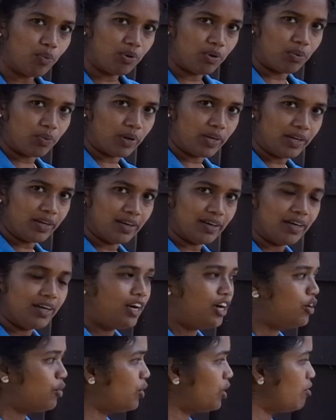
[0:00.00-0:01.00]
everyone,
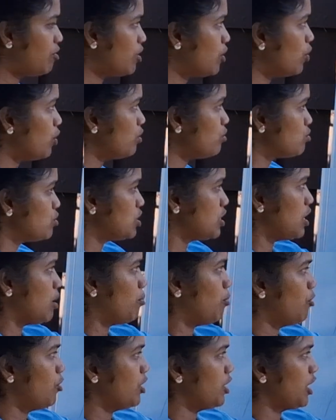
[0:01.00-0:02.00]
today we are going to see
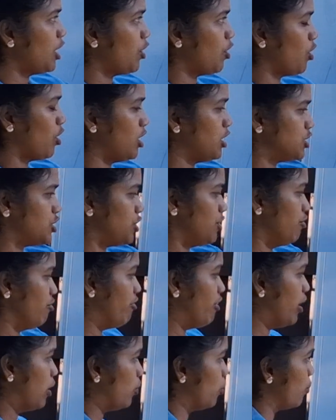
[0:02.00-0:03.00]
about the tetralogy of
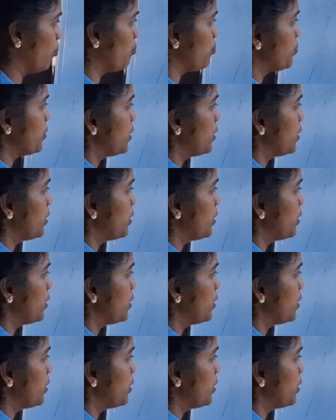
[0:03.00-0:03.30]
Fallot.